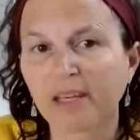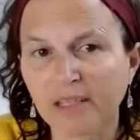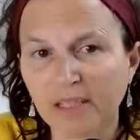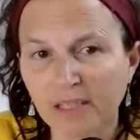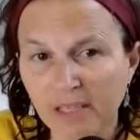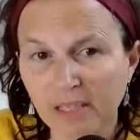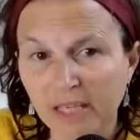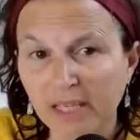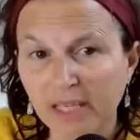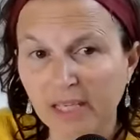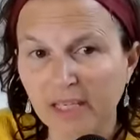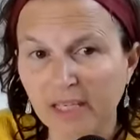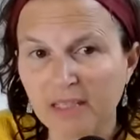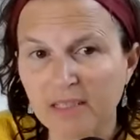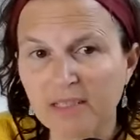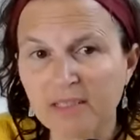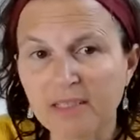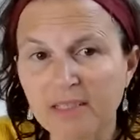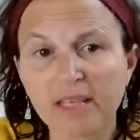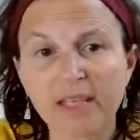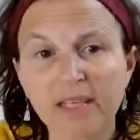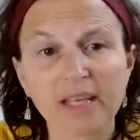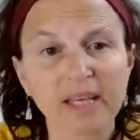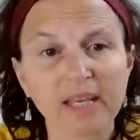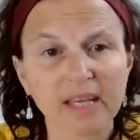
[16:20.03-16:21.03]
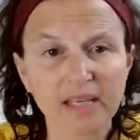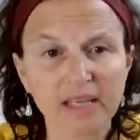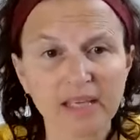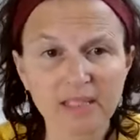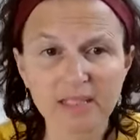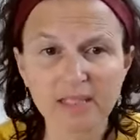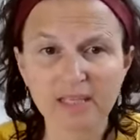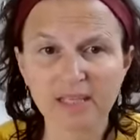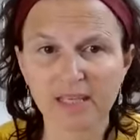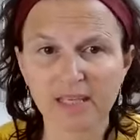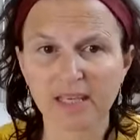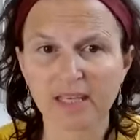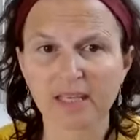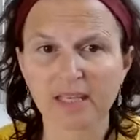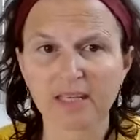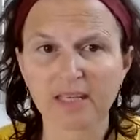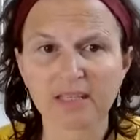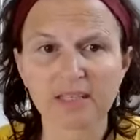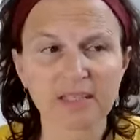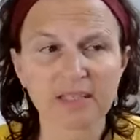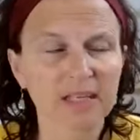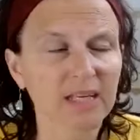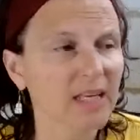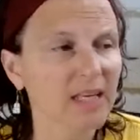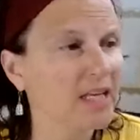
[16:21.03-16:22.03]
knees in
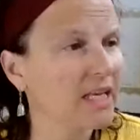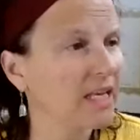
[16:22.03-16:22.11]
tears